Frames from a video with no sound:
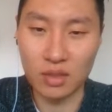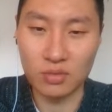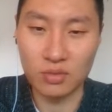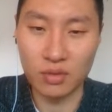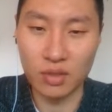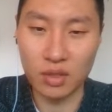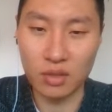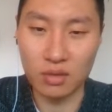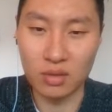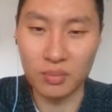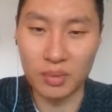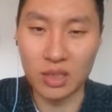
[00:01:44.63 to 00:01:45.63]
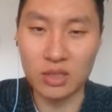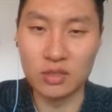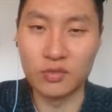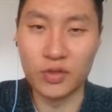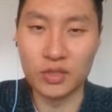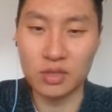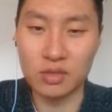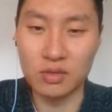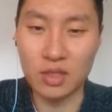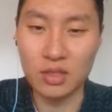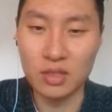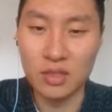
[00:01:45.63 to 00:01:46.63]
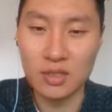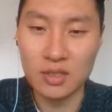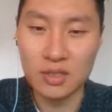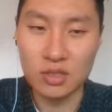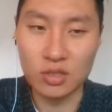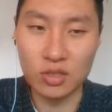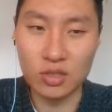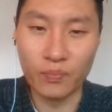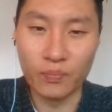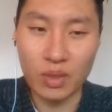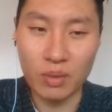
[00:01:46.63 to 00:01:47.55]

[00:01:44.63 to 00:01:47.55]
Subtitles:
this one thing, but it's vertical, right? So